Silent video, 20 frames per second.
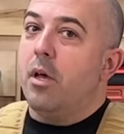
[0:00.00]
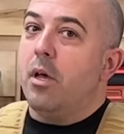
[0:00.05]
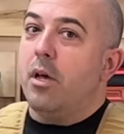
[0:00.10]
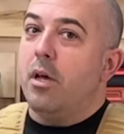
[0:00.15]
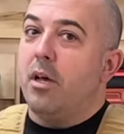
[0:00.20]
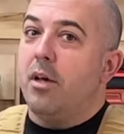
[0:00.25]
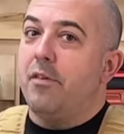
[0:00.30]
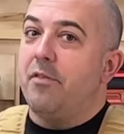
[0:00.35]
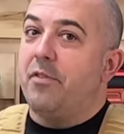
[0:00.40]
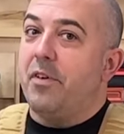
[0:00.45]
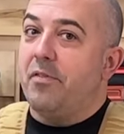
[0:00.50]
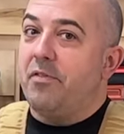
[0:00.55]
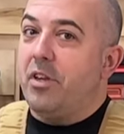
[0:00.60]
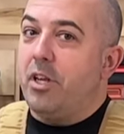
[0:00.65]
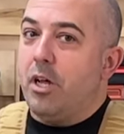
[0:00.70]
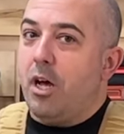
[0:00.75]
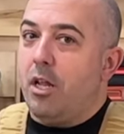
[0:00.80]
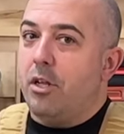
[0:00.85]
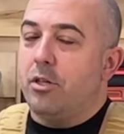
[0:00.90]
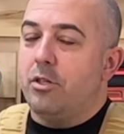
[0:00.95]

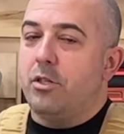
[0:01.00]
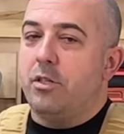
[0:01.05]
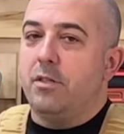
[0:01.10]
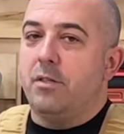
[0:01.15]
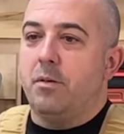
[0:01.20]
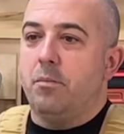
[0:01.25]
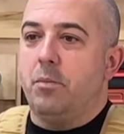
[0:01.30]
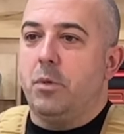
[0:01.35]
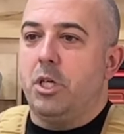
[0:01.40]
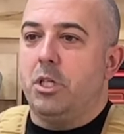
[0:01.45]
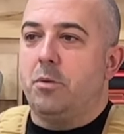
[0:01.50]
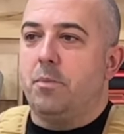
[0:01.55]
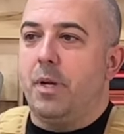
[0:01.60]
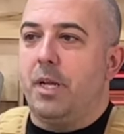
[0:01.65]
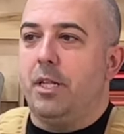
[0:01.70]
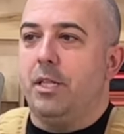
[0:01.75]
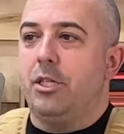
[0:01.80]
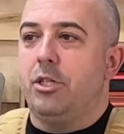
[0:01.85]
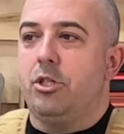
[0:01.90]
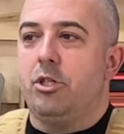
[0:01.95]
$50 isn't much, but
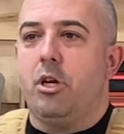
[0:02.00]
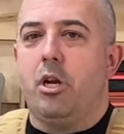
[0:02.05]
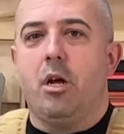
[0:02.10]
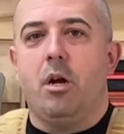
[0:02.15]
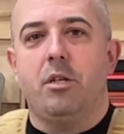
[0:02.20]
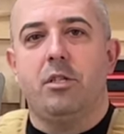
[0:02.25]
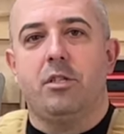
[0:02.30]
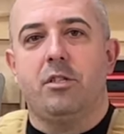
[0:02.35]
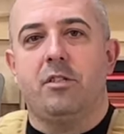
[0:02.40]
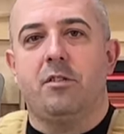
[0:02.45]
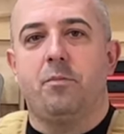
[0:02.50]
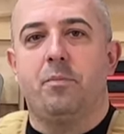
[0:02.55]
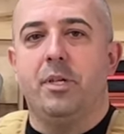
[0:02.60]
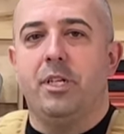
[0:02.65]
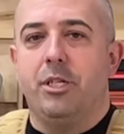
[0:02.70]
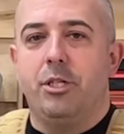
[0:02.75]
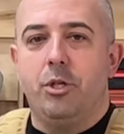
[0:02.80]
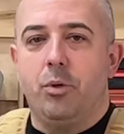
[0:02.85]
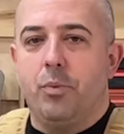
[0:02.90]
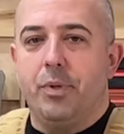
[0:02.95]
at least you're not just
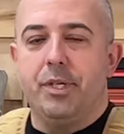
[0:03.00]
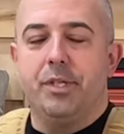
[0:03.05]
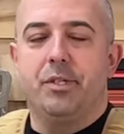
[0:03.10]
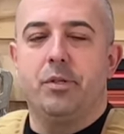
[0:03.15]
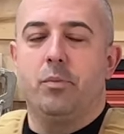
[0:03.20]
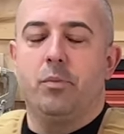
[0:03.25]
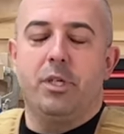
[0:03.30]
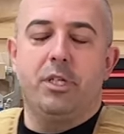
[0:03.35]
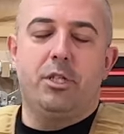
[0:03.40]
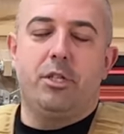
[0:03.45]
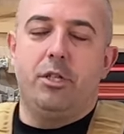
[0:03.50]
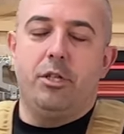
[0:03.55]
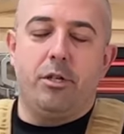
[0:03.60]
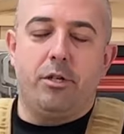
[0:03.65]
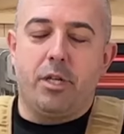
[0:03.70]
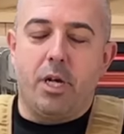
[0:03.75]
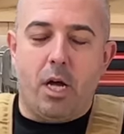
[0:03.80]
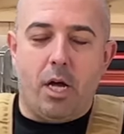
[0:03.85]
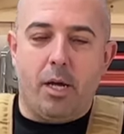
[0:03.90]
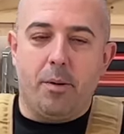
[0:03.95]
spinning your wheels and wasting your
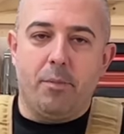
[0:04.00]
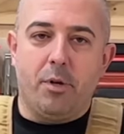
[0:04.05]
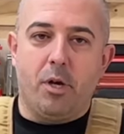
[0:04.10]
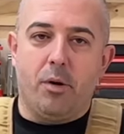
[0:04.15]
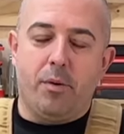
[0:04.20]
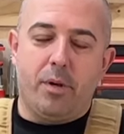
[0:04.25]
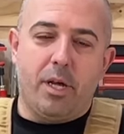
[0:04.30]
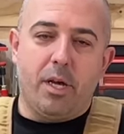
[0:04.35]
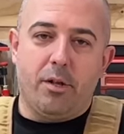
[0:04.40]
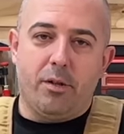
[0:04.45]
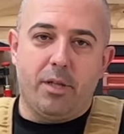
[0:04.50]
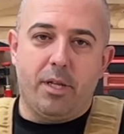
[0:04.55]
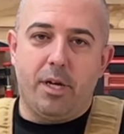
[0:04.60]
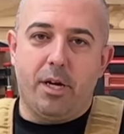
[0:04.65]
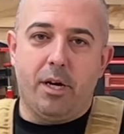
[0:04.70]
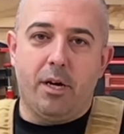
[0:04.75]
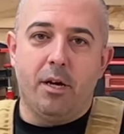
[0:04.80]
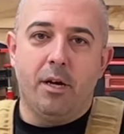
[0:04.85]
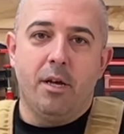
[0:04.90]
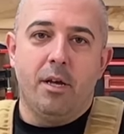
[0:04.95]
time going out
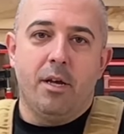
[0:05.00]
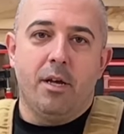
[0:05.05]
there.